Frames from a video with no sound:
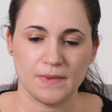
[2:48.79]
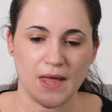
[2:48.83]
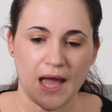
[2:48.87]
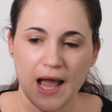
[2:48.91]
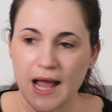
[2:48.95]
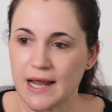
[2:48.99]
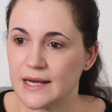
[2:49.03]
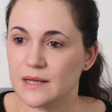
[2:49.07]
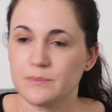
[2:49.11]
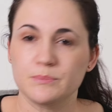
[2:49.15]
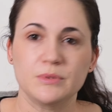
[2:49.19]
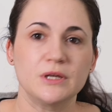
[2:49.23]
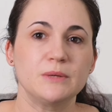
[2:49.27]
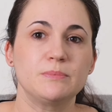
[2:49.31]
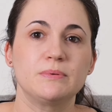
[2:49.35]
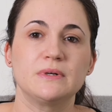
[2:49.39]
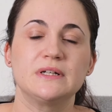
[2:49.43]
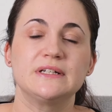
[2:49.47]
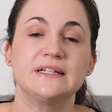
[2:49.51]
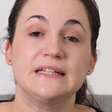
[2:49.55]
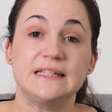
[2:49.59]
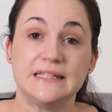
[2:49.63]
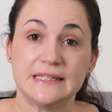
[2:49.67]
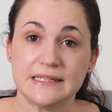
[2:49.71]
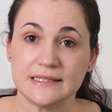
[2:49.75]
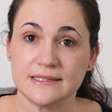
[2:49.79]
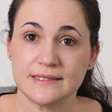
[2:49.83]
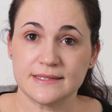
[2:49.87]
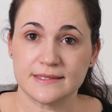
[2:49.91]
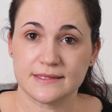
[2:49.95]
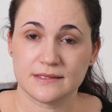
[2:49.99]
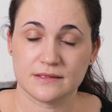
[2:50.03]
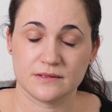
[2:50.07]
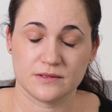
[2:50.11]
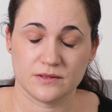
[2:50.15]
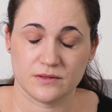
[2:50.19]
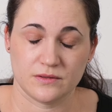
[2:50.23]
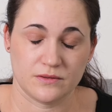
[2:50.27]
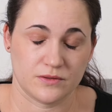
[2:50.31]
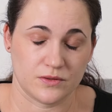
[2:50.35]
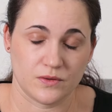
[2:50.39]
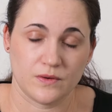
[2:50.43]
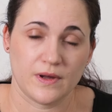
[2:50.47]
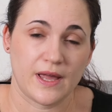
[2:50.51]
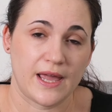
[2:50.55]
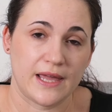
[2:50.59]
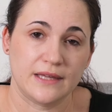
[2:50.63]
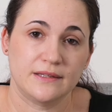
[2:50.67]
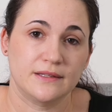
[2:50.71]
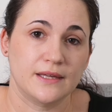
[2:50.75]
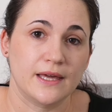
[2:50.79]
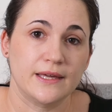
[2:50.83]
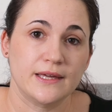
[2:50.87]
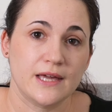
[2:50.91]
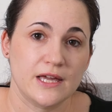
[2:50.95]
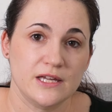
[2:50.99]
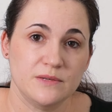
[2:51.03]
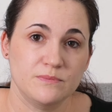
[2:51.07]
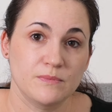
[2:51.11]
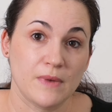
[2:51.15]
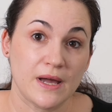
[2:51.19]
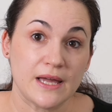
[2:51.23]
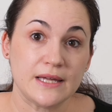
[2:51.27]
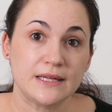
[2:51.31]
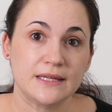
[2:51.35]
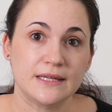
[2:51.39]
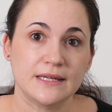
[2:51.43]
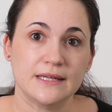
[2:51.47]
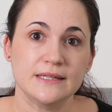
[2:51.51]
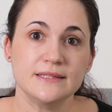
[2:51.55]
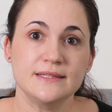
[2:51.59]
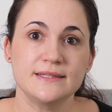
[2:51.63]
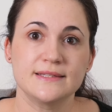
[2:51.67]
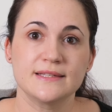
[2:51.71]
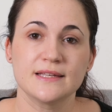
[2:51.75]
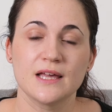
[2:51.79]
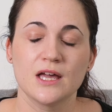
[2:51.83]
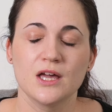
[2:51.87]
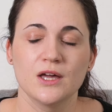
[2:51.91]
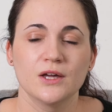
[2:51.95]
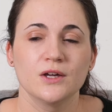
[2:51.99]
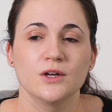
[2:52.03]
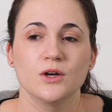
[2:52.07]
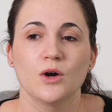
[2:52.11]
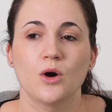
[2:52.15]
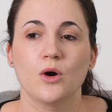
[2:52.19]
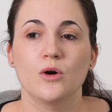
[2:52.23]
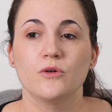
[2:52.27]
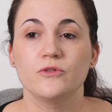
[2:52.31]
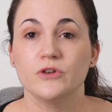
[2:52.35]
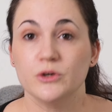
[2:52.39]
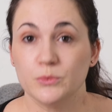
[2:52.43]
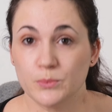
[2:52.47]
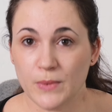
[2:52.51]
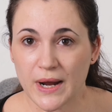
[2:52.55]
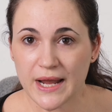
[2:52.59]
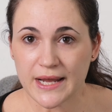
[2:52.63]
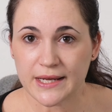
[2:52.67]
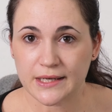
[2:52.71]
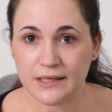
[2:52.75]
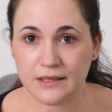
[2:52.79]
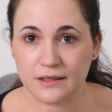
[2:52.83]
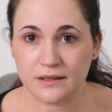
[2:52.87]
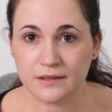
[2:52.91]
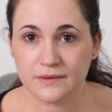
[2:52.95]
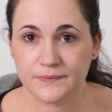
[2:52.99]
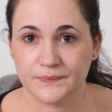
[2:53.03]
other people's needs, so aka my kids, over mine.